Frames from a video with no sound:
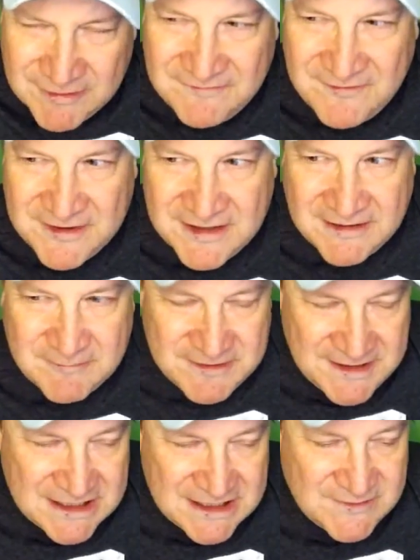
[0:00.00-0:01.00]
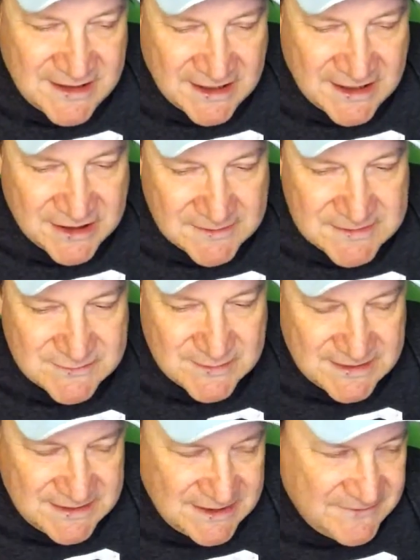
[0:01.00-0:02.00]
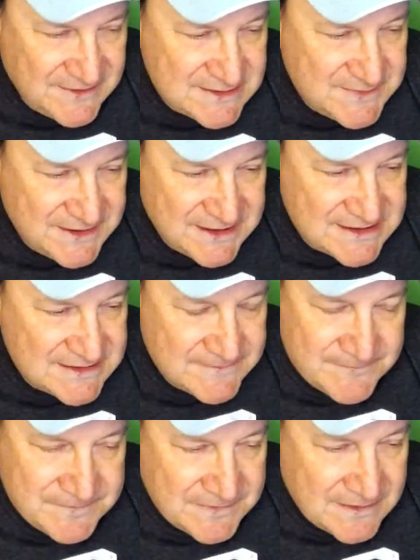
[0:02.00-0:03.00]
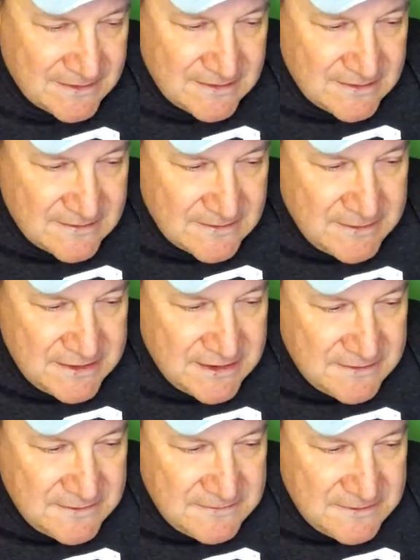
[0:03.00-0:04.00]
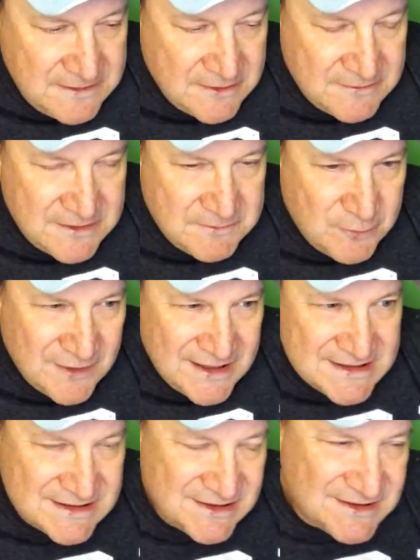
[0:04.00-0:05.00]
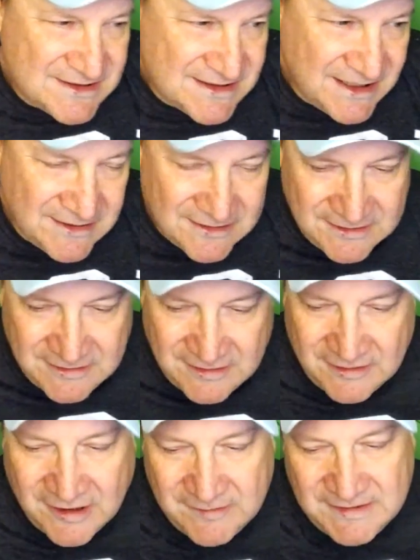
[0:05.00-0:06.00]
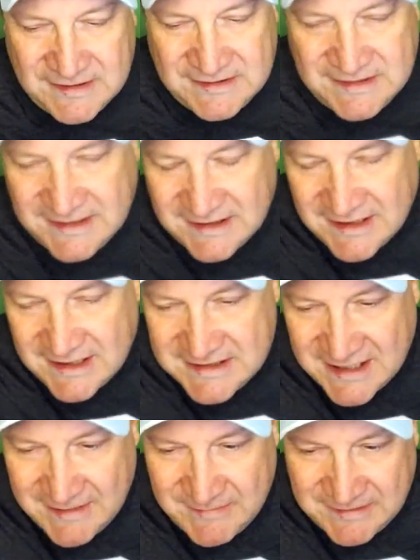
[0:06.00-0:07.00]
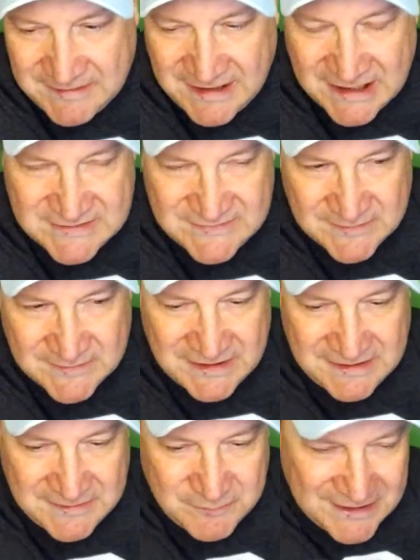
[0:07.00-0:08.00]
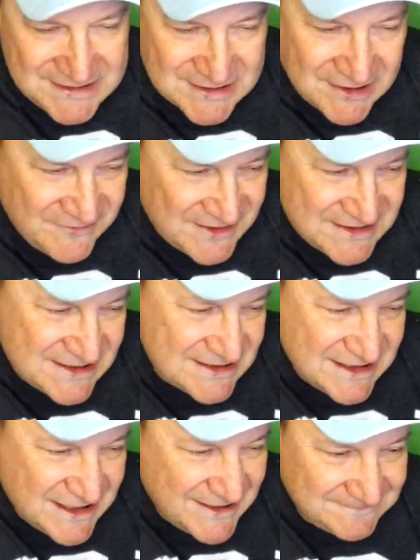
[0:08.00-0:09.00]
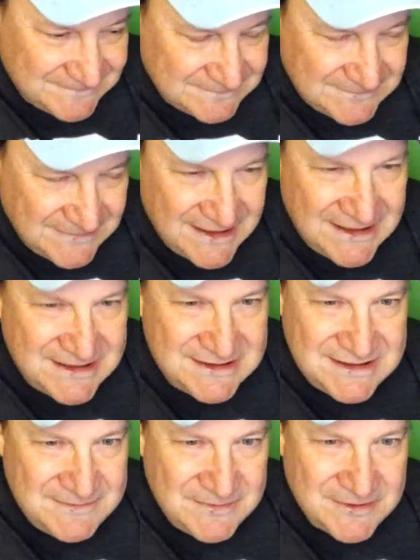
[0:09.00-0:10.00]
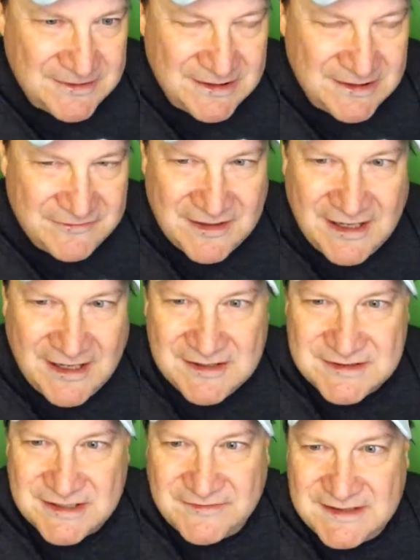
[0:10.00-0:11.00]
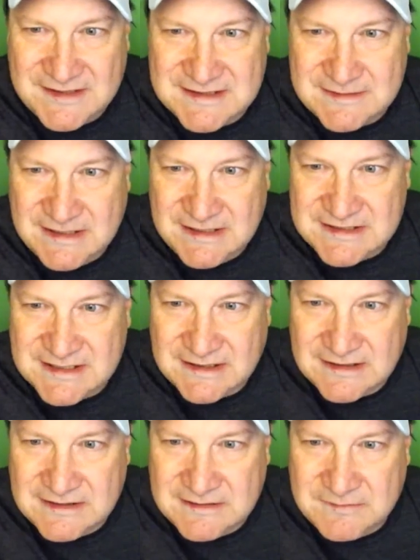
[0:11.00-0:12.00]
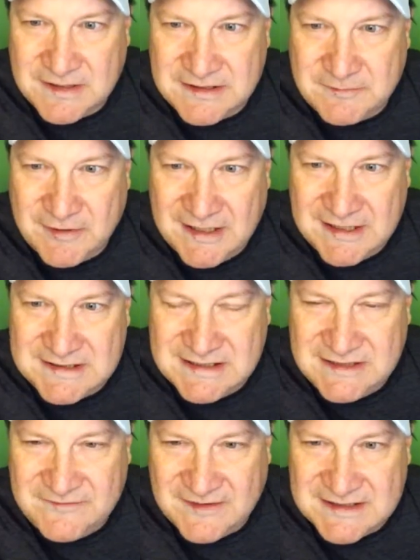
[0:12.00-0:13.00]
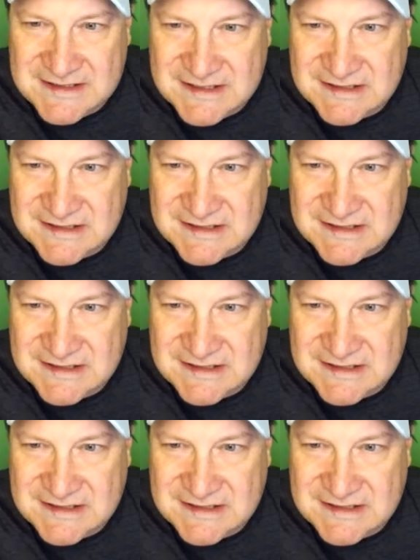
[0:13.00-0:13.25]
feel like with Nashville, that comes from the defense because, I mean, the Preds, you can say Hartman didn't get a lot of time in Nashville, but the Preds offense is not any deeper than the Flyers offense. I mean, it's like, but the Preds defense is